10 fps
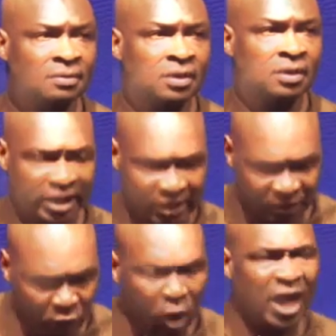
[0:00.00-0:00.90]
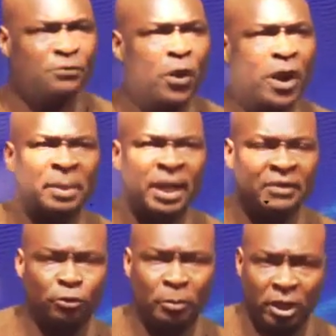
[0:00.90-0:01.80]
it is okay for a
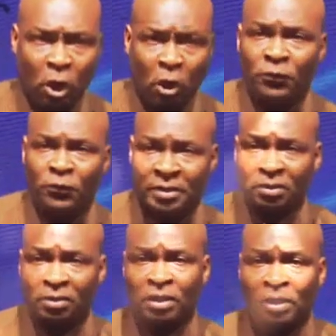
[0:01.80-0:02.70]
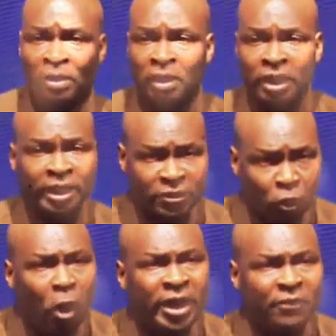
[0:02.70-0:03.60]
believer to be comfortable it
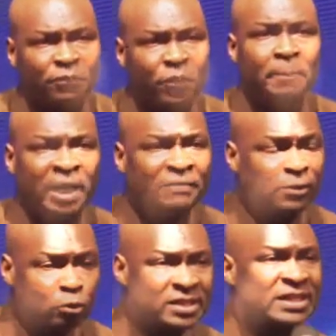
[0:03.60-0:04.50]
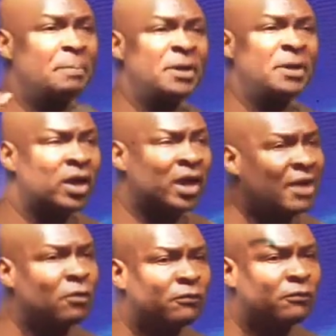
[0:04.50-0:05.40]
is okay for a believer to step into a
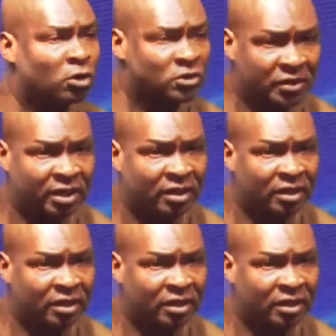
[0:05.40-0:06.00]
life of luxury